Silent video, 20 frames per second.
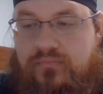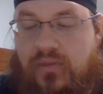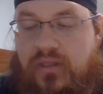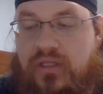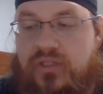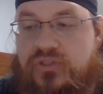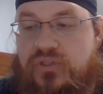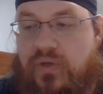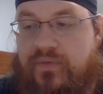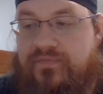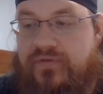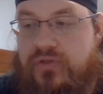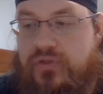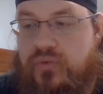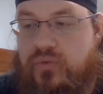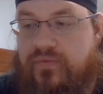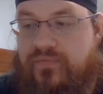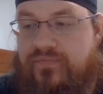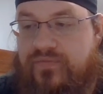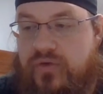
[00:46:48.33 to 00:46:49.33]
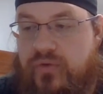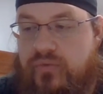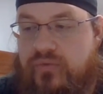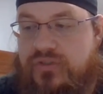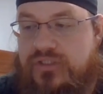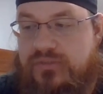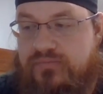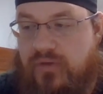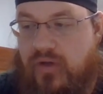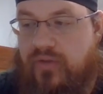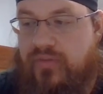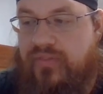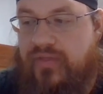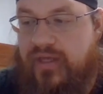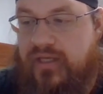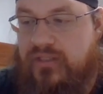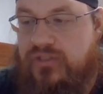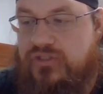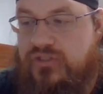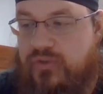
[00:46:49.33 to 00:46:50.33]
so if you do a few small
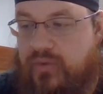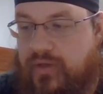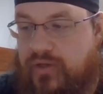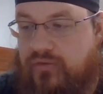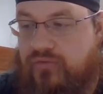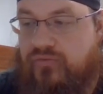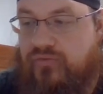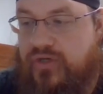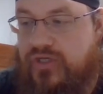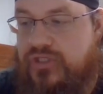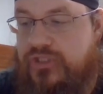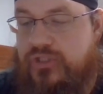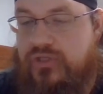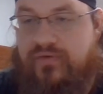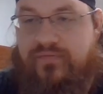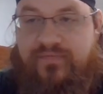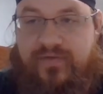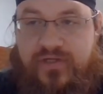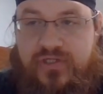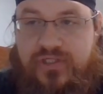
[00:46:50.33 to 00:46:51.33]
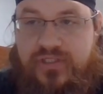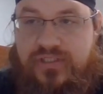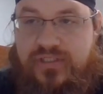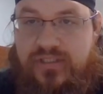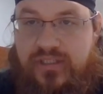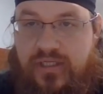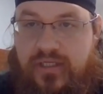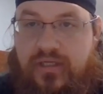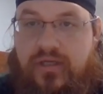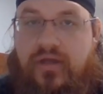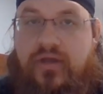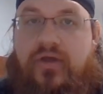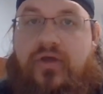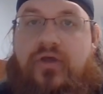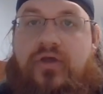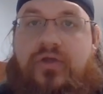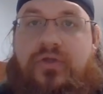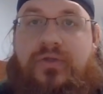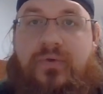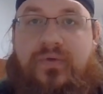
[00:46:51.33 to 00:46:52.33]
things to increase your efficiency,
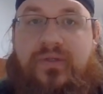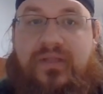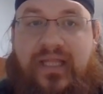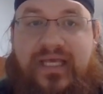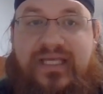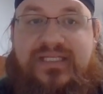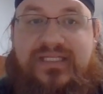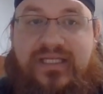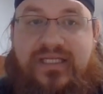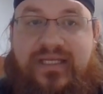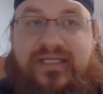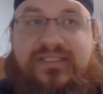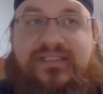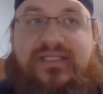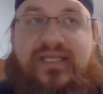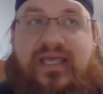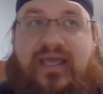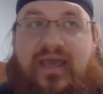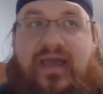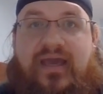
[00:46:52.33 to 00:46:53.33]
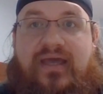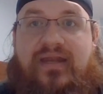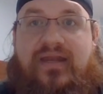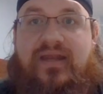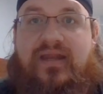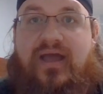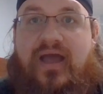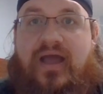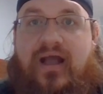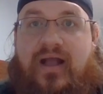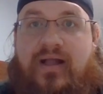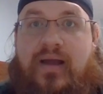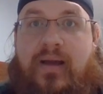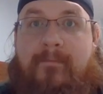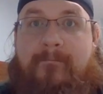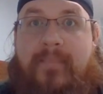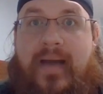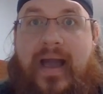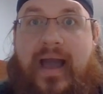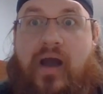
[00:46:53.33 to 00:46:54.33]
your laziness can
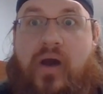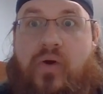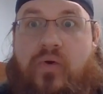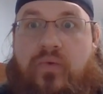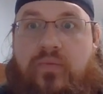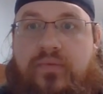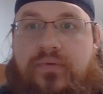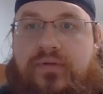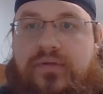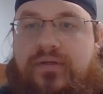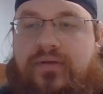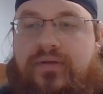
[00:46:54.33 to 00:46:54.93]
compound.